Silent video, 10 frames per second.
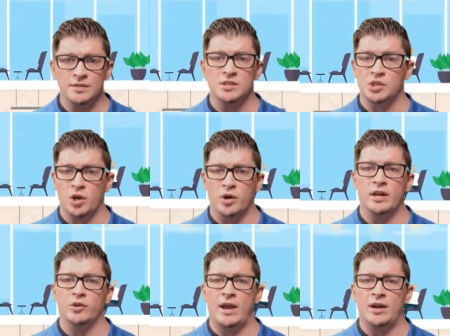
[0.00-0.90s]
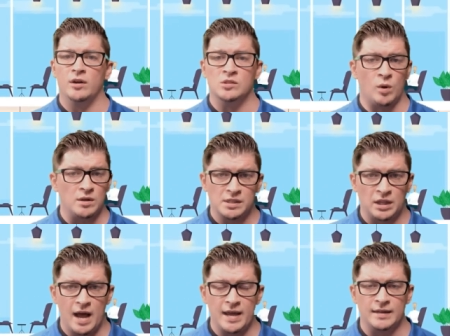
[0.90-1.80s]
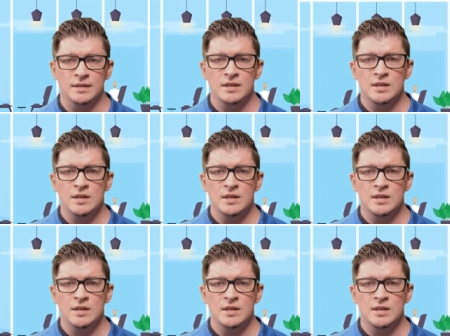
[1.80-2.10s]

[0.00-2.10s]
the security integrator, as well as the client.